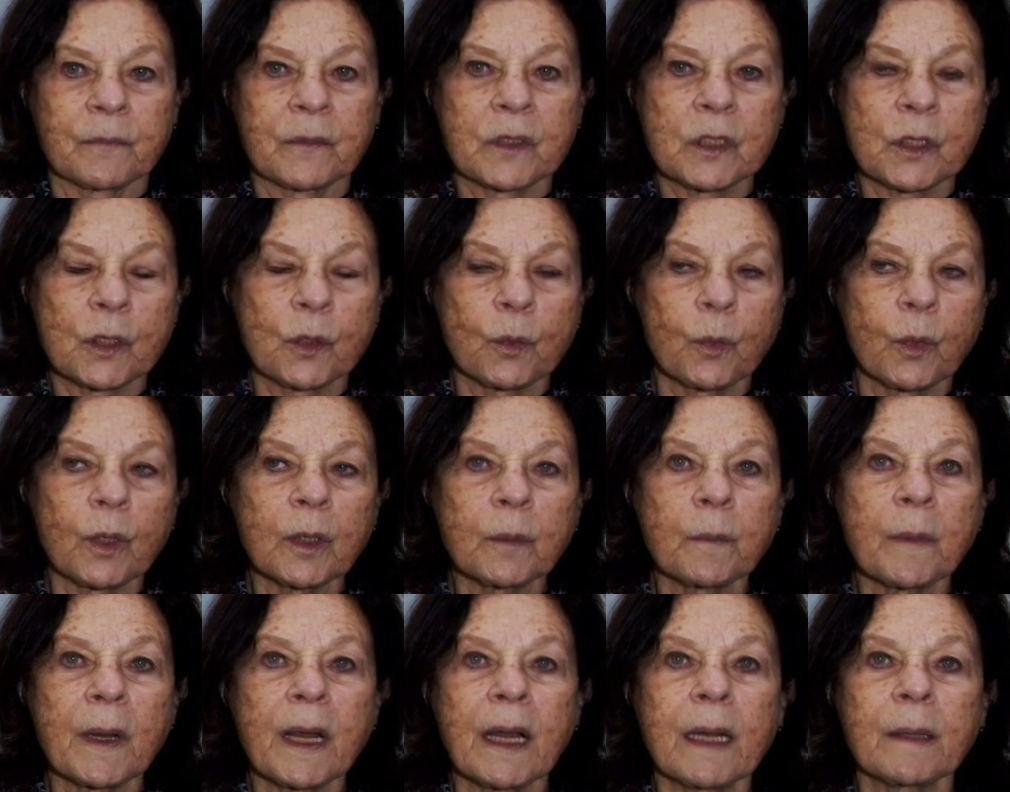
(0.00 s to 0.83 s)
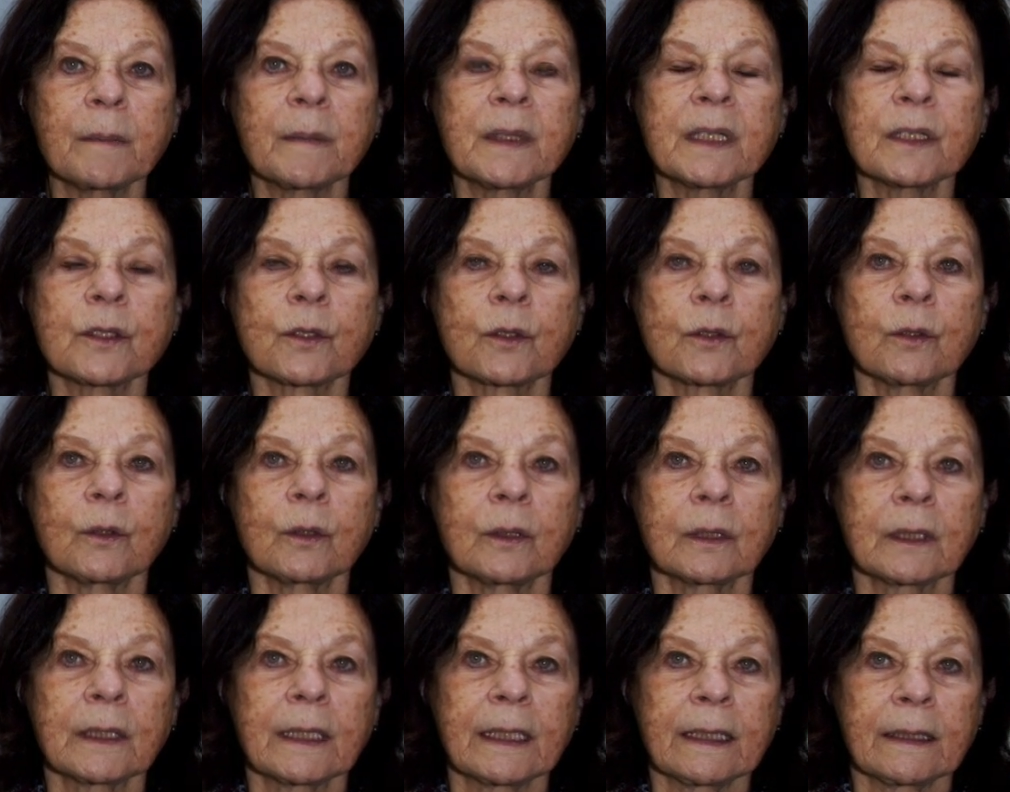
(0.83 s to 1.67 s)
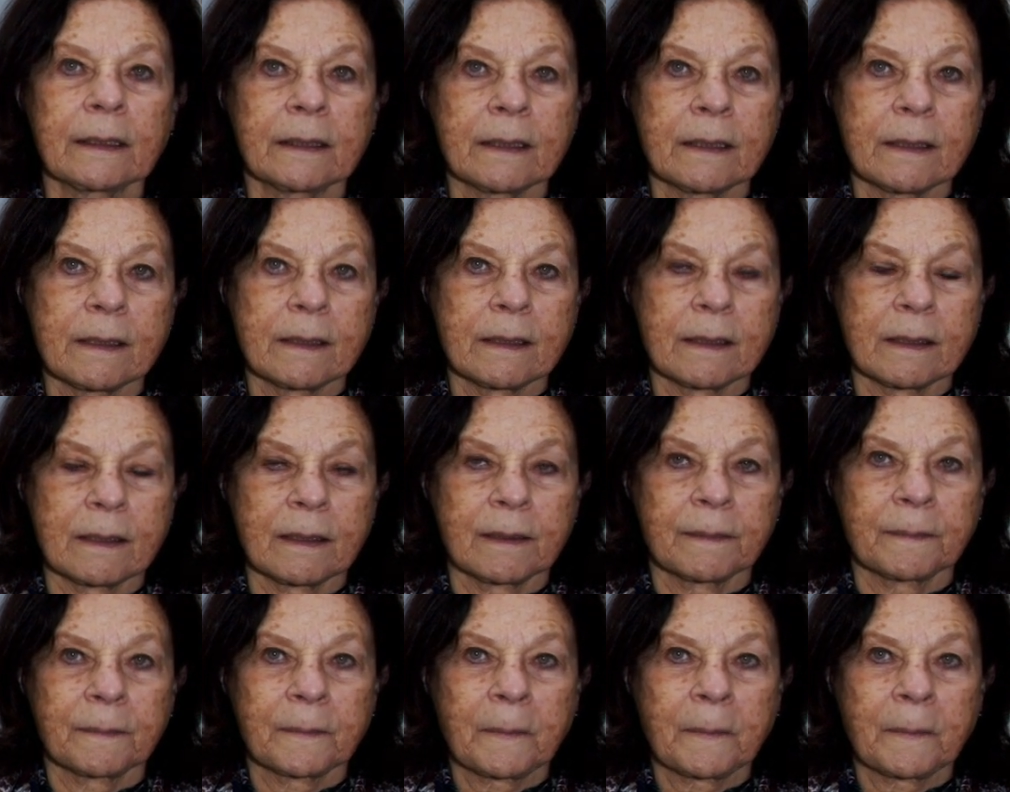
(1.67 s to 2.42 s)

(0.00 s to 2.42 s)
So the work behind me is called Guinness.